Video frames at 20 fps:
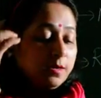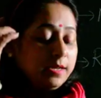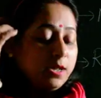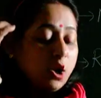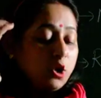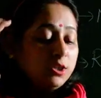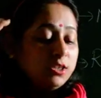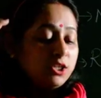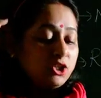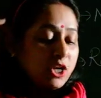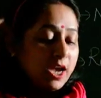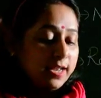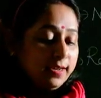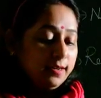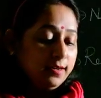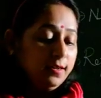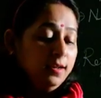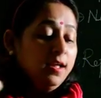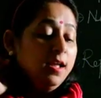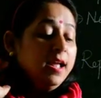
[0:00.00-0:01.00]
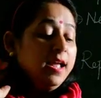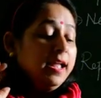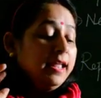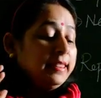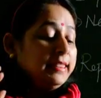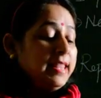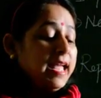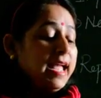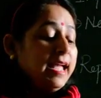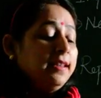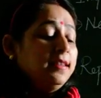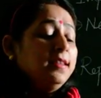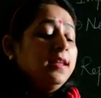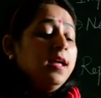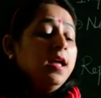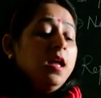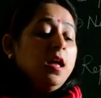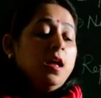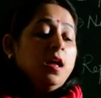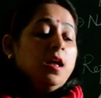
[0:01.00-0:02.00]
on the channel. Then
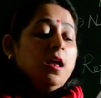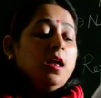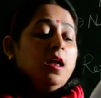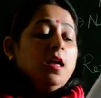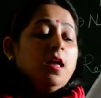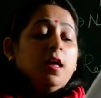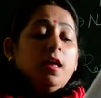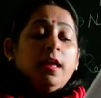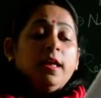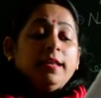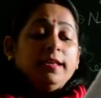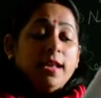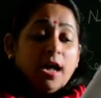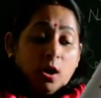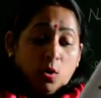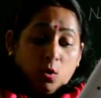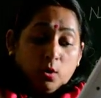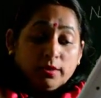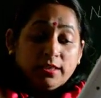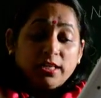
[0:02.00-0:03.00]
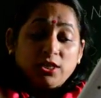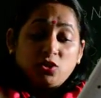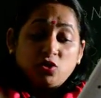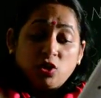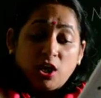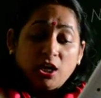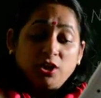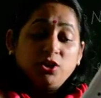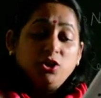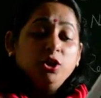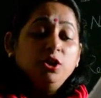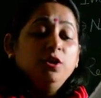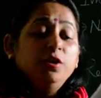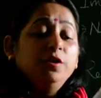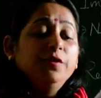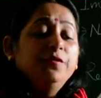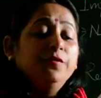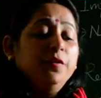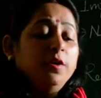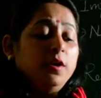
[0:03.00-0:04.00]
now the structure
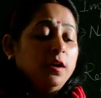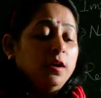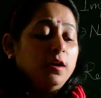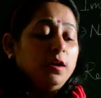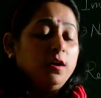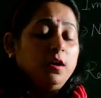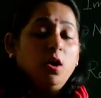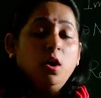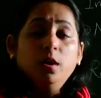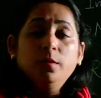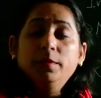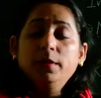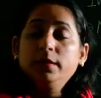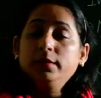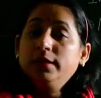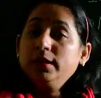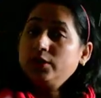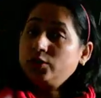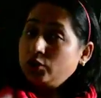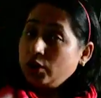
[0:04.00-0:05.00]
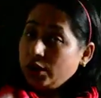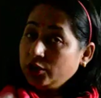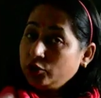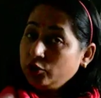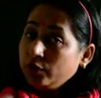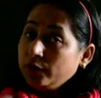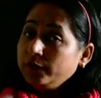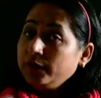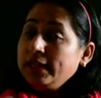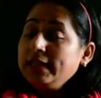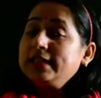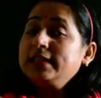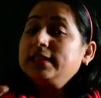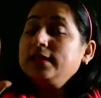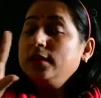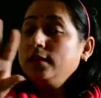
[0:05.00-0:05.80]
of these